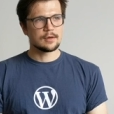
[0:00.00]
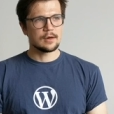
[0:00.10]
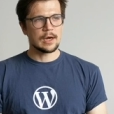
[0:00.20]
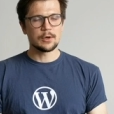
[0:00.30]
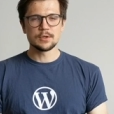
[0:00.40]

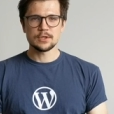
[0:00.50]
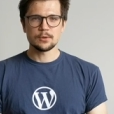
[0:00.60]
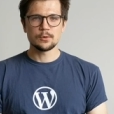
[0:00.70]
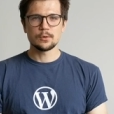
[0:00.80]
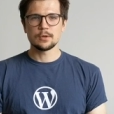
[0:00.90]
I
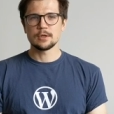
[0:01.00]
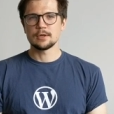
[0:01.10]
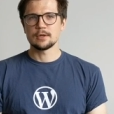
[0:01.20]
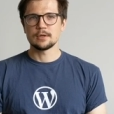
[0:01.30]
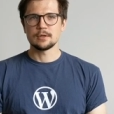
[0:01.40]

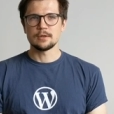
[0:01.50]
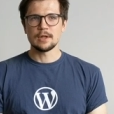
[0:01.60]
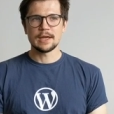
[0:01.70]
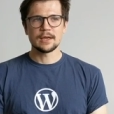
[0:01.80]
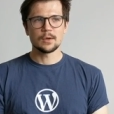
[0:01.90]
also
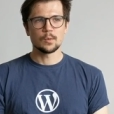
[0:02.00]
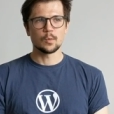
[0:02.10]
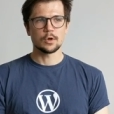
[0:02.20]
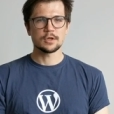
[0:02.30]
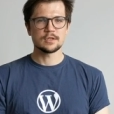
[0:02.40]
like
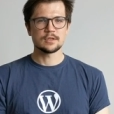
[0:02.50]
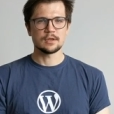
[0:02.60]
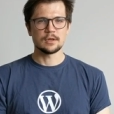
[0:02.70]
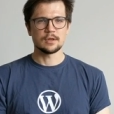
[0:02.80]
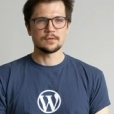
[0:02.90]
works
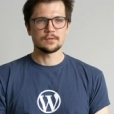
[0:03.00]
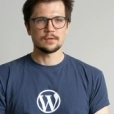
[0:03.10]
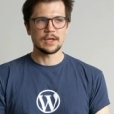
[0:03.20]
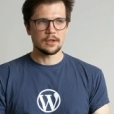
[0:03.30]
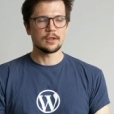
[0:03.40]
of
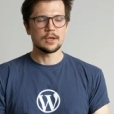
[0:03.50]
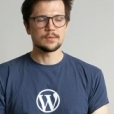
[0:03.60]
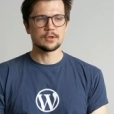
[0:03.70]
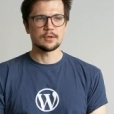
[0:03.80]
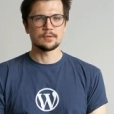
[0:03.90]
themes
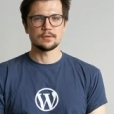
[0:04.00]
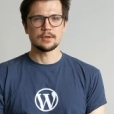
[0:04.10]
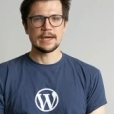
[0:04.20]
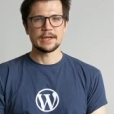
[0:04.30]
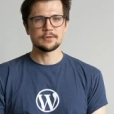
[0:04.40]
of
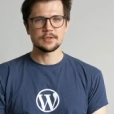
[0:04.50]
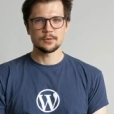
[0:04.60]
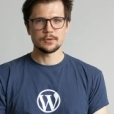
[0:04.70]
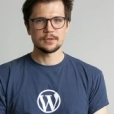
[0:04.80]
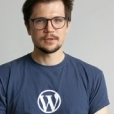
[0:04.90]
Andres
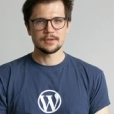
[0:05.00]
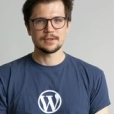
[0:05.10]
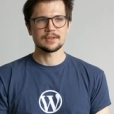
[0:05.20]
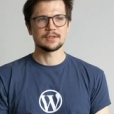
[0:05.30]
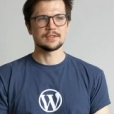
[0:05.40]
Norton,
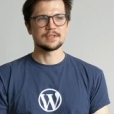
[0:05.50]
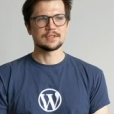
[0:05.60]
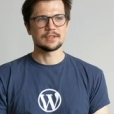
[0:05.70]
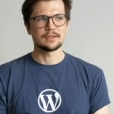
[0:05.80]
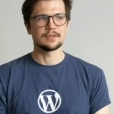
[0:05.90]
because
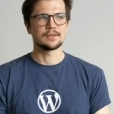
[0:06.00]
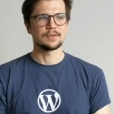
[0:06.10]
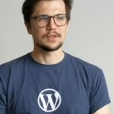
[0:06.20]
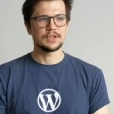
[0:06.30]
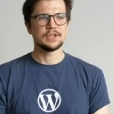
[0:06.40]

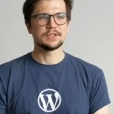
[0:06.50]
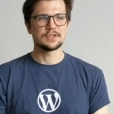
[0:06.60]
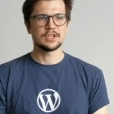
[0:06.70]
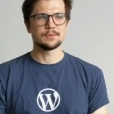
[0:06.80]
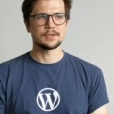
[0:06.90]
his
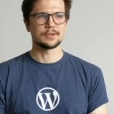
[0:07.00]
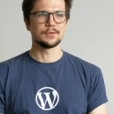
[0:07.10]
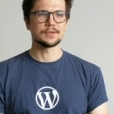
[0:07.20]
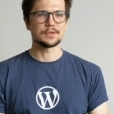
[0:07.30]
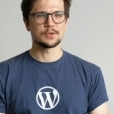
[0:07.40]
themes are
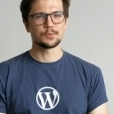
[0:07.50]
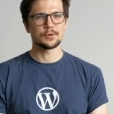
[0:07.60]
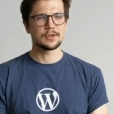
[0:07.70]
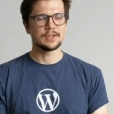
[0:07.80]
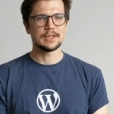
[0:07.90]
also super
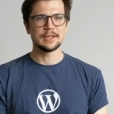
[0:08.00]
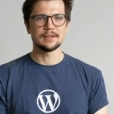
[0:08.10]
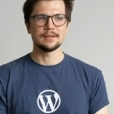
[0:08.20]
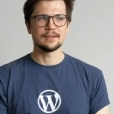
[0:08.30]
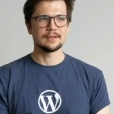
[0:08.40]
clean
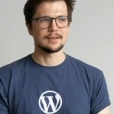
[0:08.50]
and